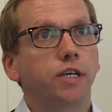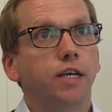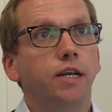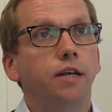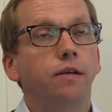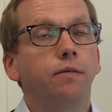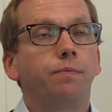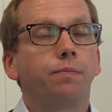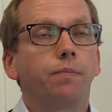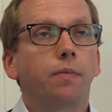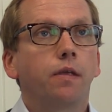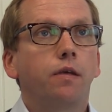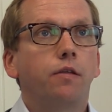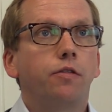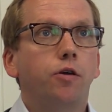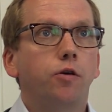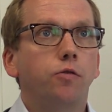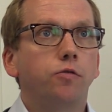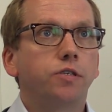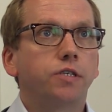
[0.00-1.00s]
in
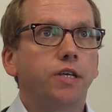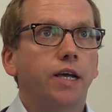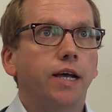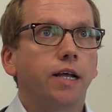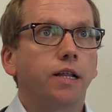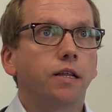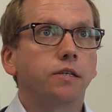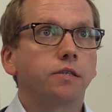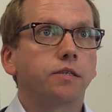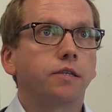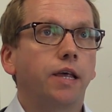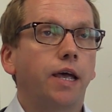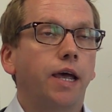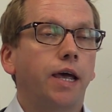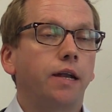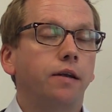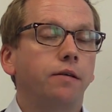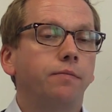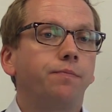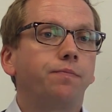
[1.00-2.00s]
those cells
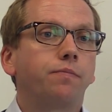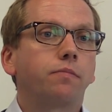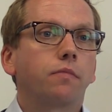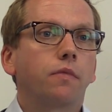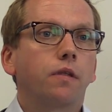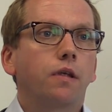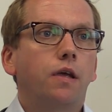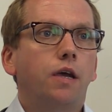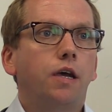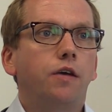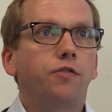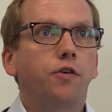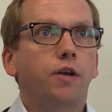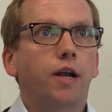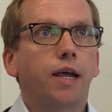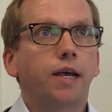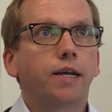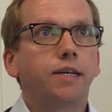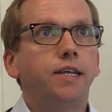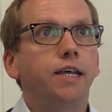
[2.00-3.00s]
then, if you
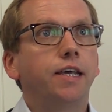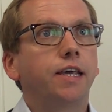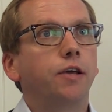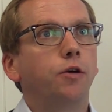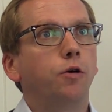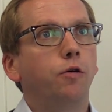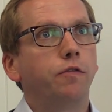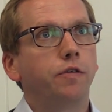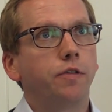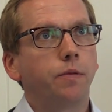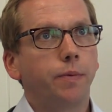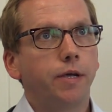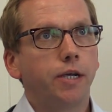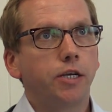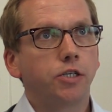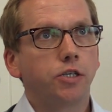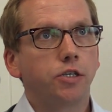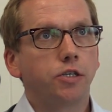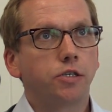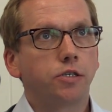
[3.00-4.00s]
like, taking over the
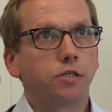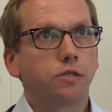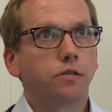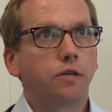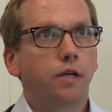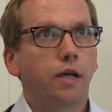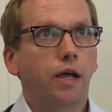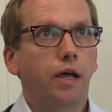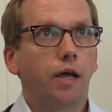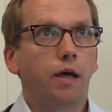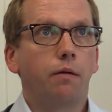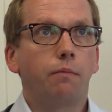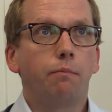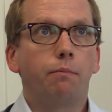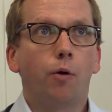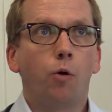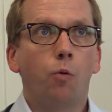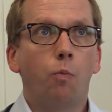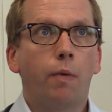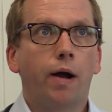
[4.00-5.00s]
patient's
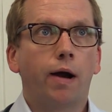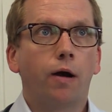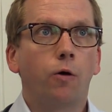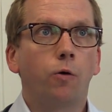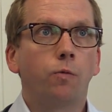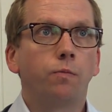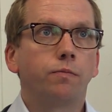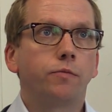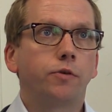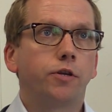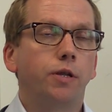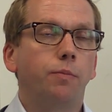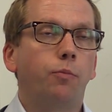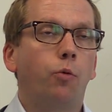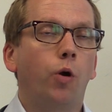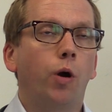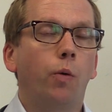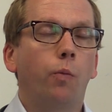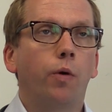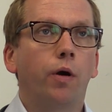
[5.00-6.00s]
bone marrow to the
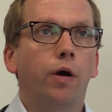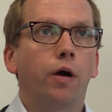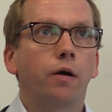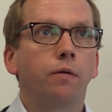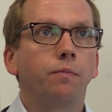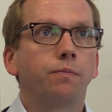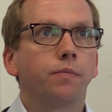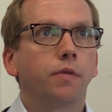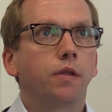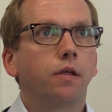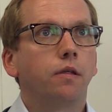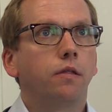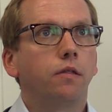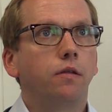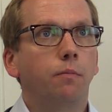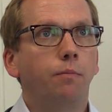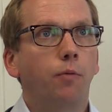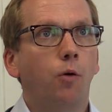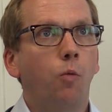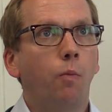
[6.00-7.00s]
point where
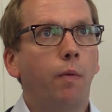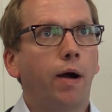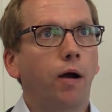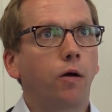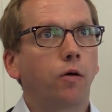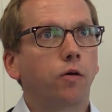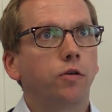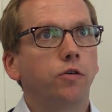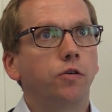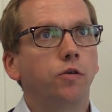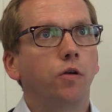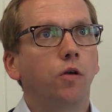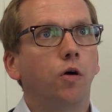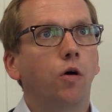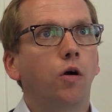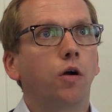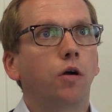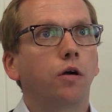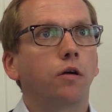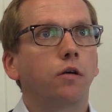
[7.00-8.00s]
their bone marrow can no
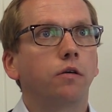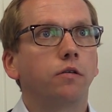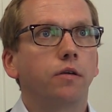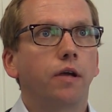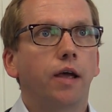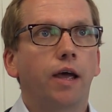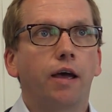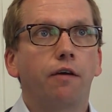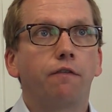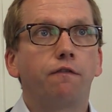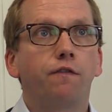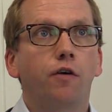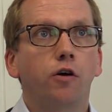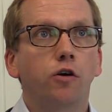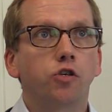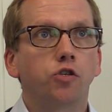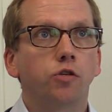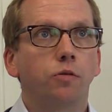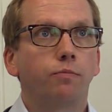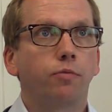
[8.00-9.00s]
longer
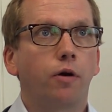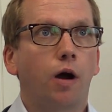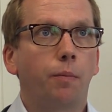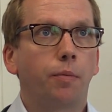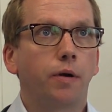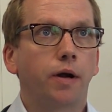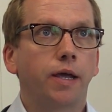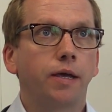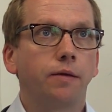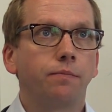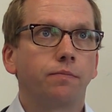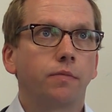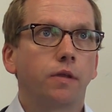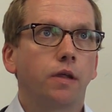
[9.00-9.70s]
function properly.